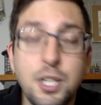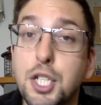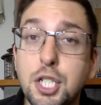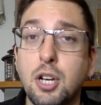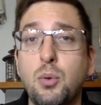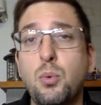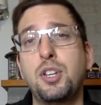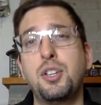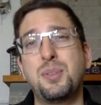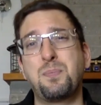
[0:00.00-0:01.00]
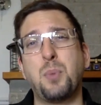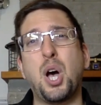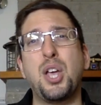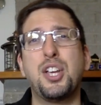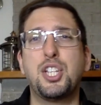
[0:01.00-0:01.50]
So when you
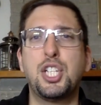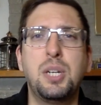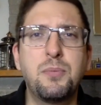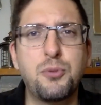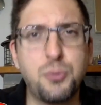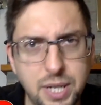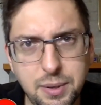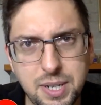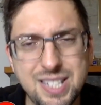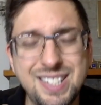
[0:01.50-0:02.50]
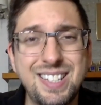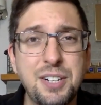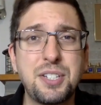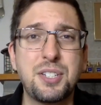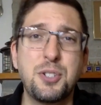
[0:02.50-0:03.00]
buy a cheap fragrance,
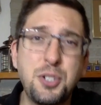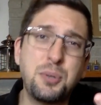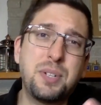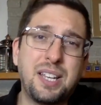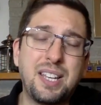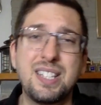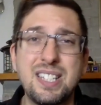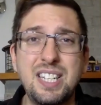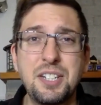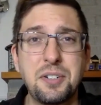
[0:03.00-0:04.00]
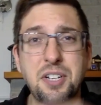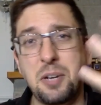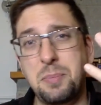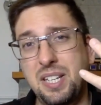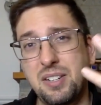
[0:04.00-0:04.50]
there's two things. It's either going
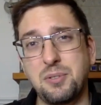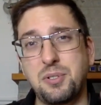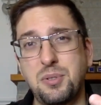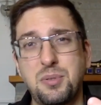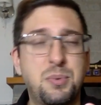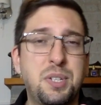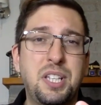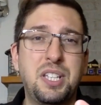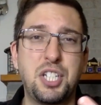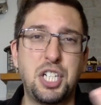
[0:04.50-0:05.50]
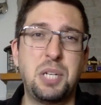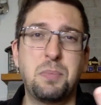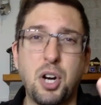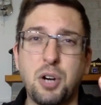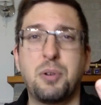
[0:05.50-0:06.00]
to be a really cheap,
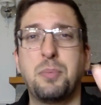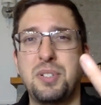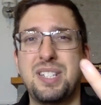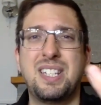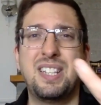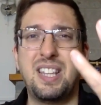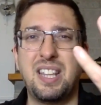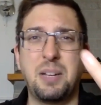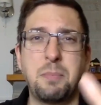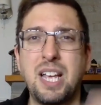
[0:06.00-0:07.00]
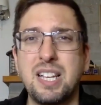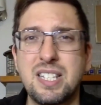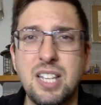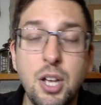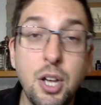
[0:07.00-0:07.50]
horrible synthetic
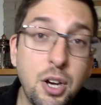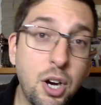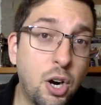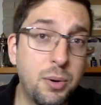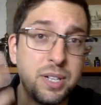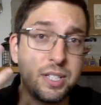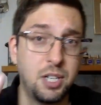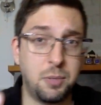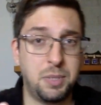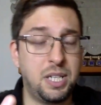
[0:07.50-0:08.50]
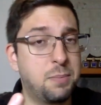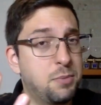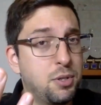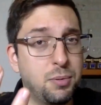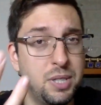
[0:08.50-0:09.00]
mess, or it's going to be
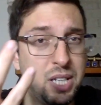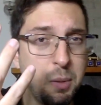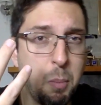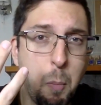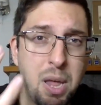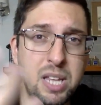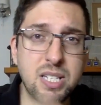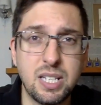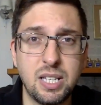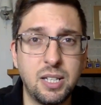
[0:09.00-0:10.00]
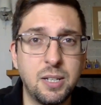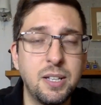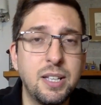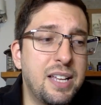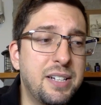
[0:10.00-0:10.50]
absolutely amazing.
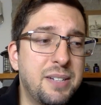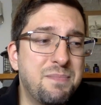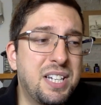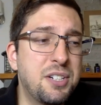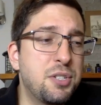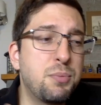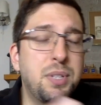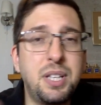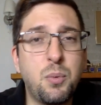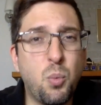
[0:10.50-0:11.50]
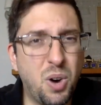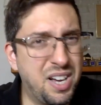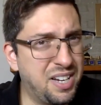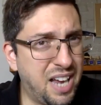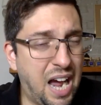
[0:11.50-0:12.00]
And there's really
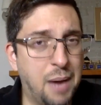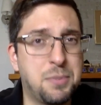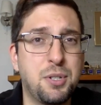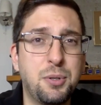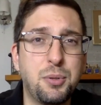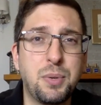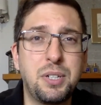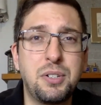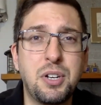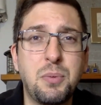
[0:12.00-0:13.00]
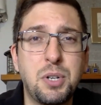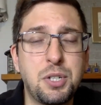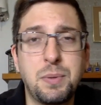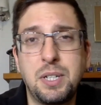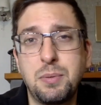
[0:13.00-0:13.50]
one absolute way to know
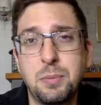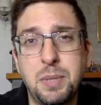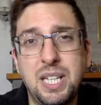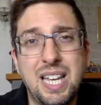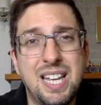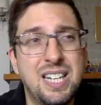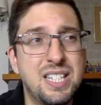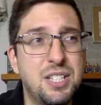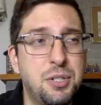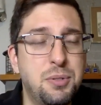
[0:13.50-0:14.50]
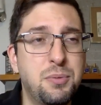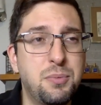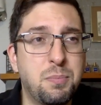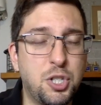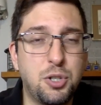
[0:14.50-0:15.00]
which one it will be, and it's
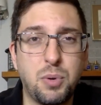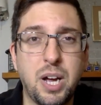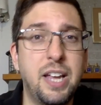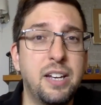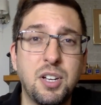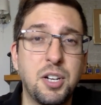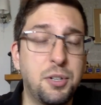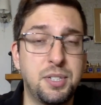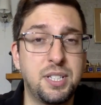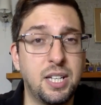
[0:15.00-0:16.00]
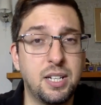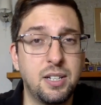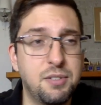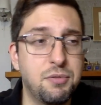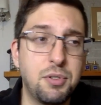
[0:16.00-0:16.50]
to try it on your skin.
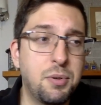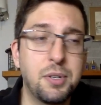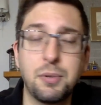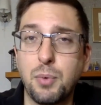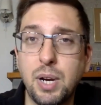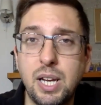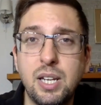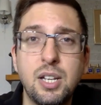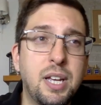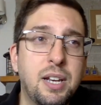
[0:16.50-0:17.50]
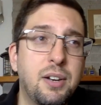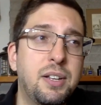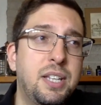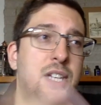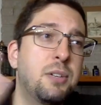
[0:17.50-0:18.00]
There's no other way. You can
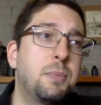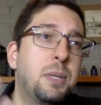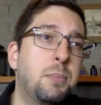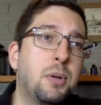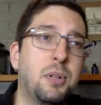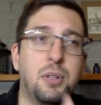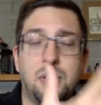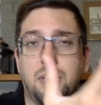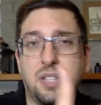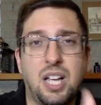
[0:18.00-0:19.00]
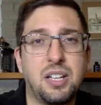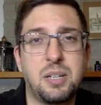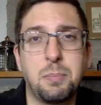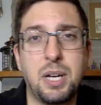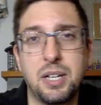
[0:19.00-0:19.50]
hear people
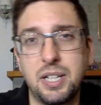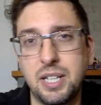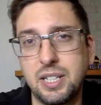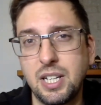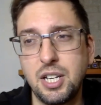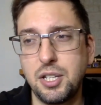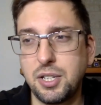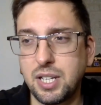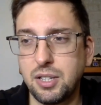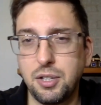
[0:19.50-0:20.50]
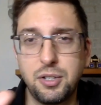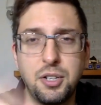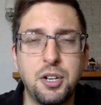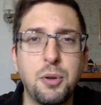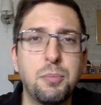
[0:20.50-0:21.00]
talk about it, you can look
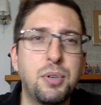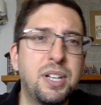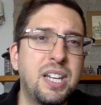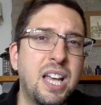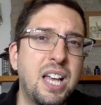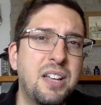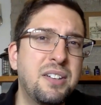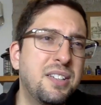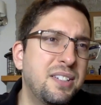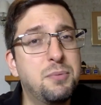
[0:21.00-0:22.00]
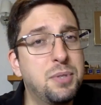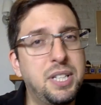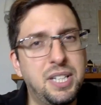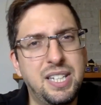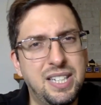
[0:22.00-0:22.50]
the note breakdown.
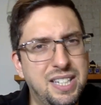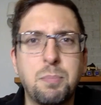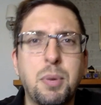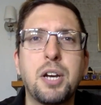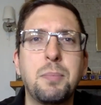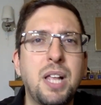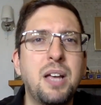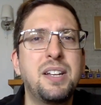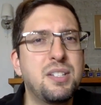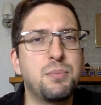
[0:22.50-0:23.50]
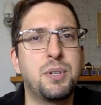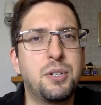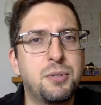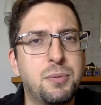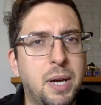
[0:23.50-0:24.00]
Really, the bottom line is when
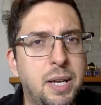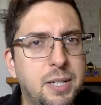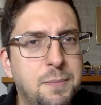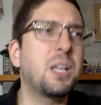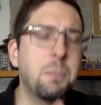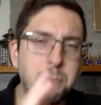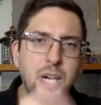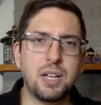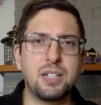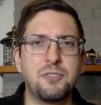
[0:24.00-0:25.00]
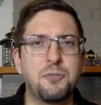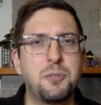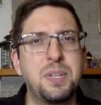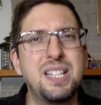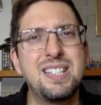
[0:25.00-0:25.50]
you try it. But
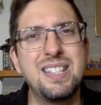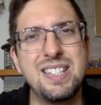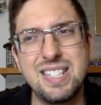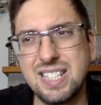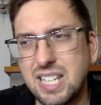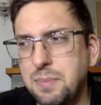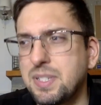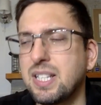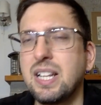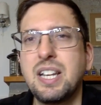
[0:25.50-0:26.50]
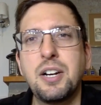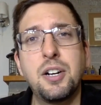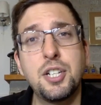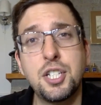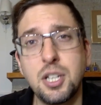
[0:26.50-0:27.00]
for me, it seems that there
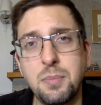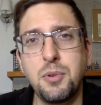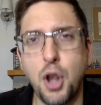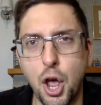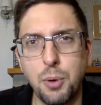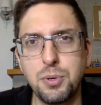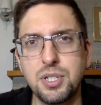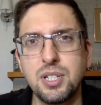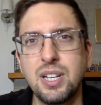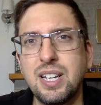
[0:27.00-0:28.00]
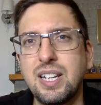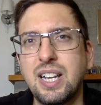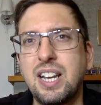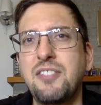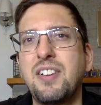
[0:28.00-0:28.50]
are some notes
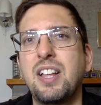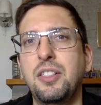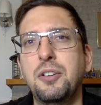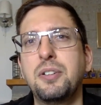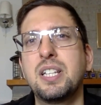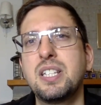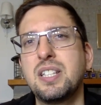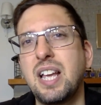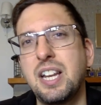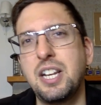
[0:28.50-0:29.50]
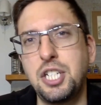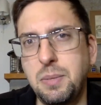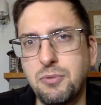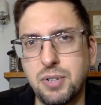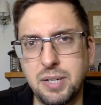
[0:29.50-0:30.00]
that if I look at it at a
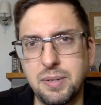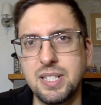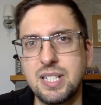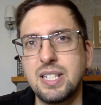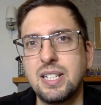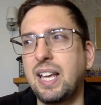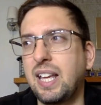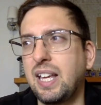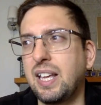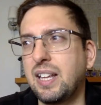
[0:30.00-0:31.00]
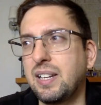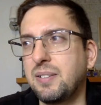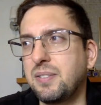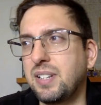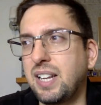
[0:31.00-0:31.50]
cheap fragrance
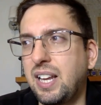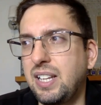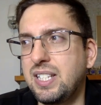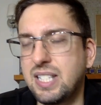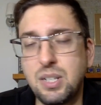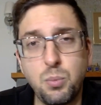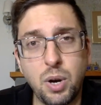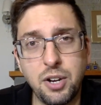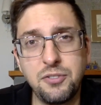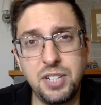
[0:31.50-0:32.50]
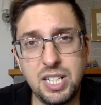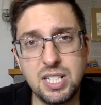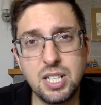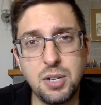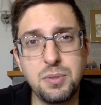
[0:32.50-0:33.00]
and I see one of
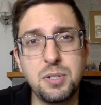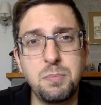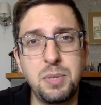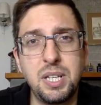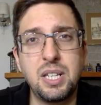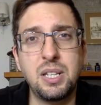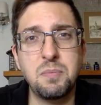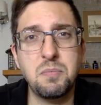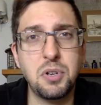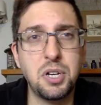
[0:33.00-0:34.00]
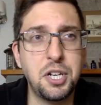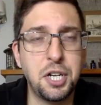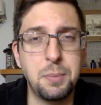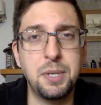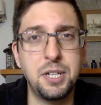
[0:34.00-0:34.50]
these notes being a
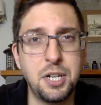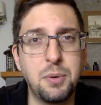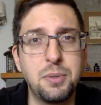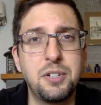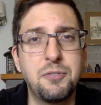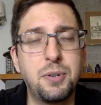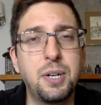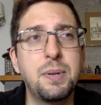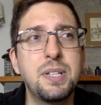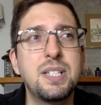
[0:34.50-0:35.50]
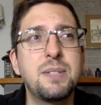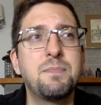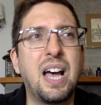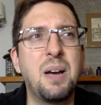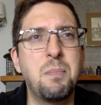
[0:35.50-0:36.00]
dominant note in the fragrance,
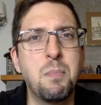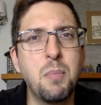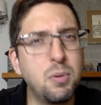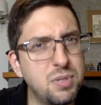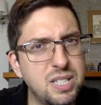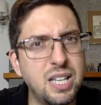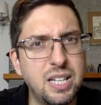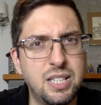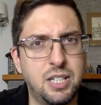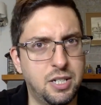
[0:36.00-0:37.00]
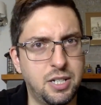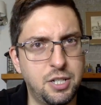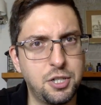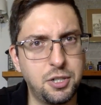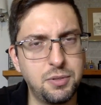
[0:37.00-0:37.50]
I'm most likely gonna
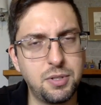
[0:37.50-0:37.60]
enjoy